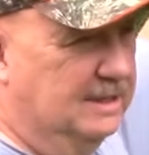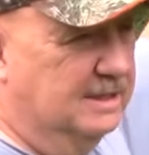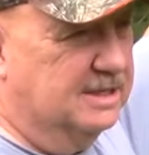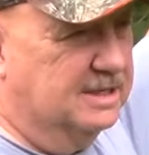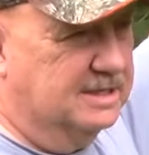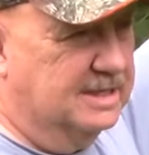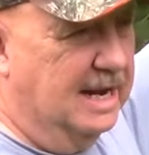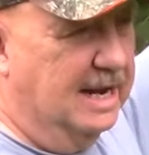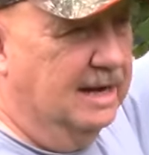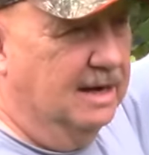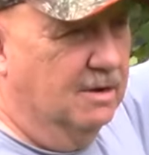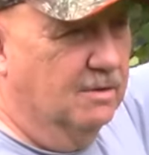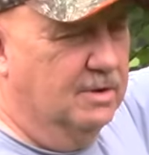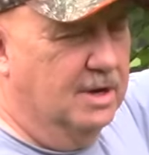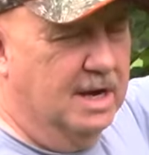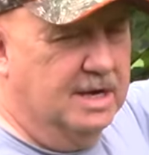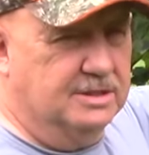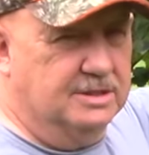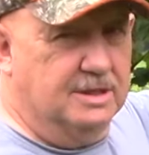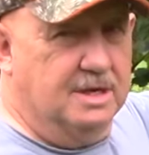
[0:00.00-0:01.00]
this stand
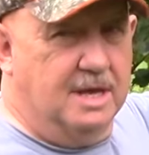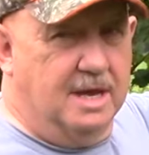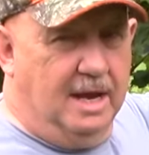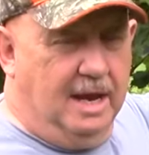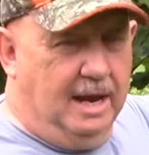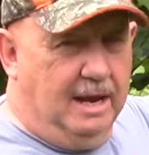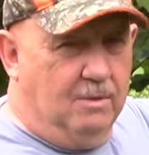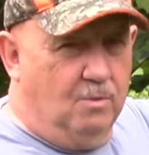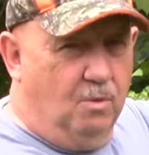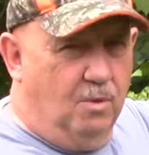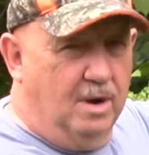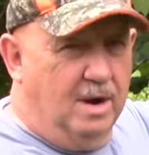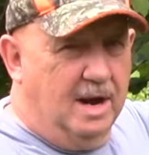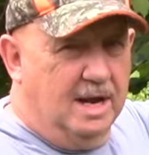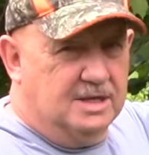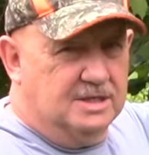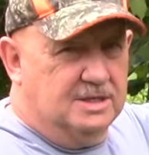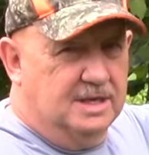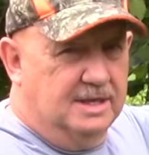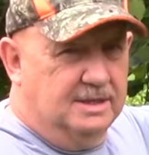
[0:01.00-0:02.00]
location and where
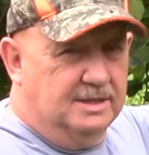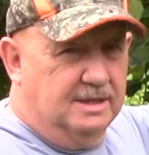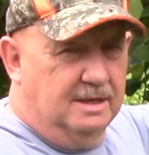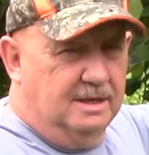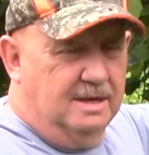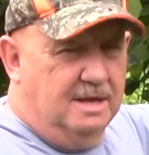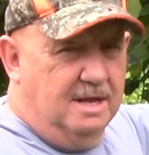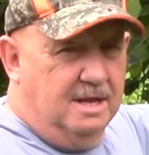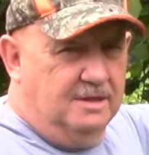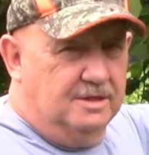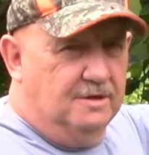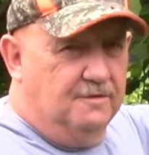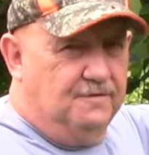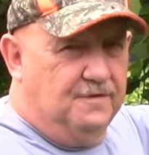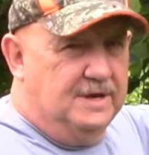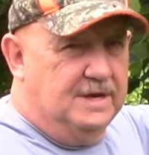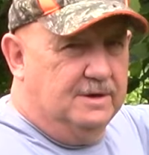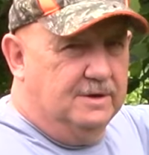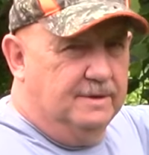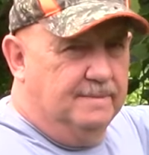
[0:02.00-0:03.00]
I set the
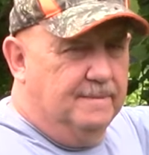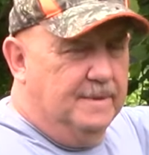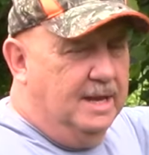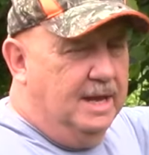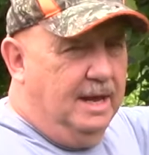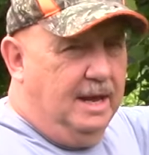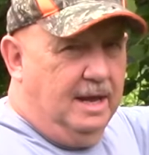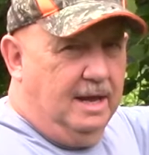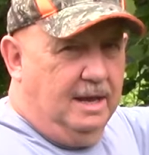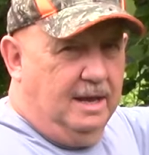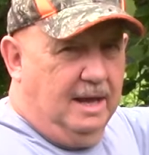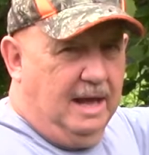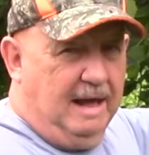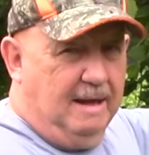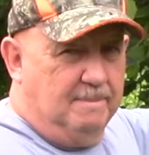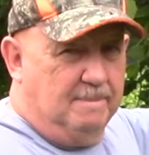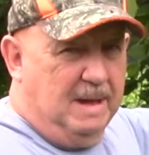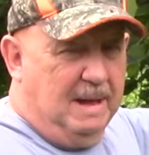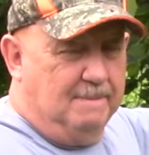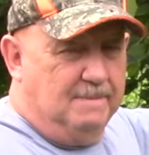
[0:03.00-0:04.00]
feeder,
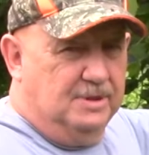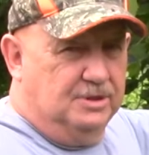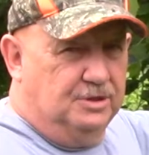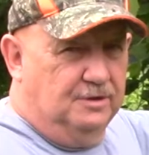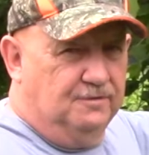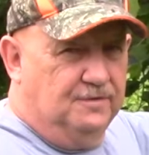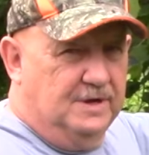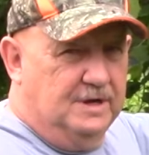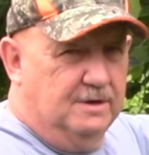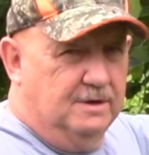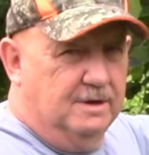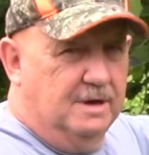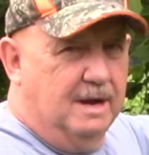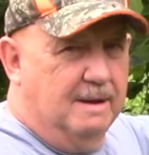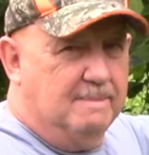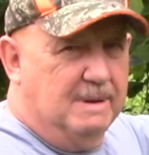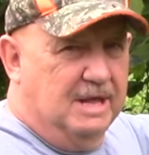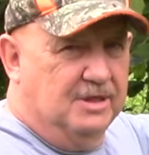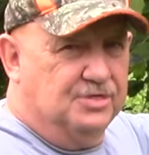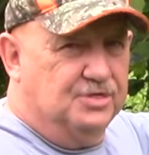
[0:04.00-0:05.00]
I put the feeder
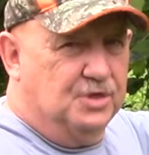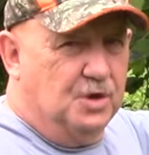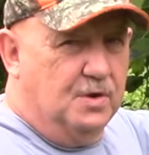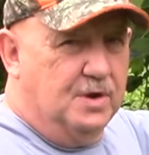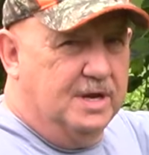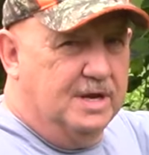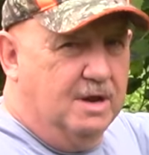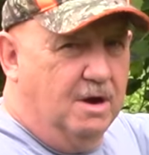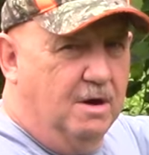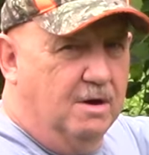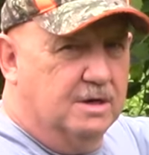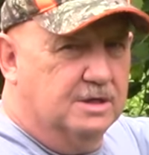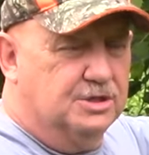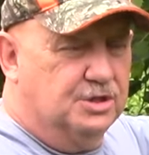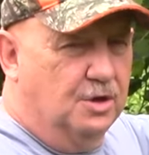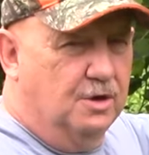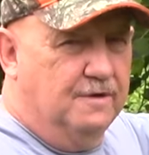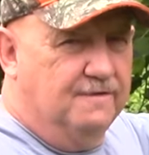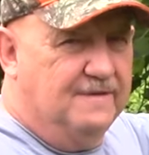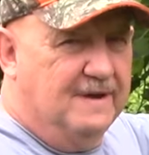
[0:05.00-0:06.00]
about 30 yards,
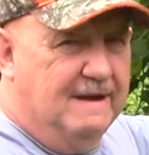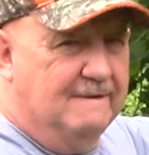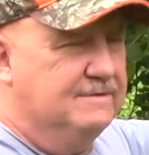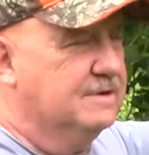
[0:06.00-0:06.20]
35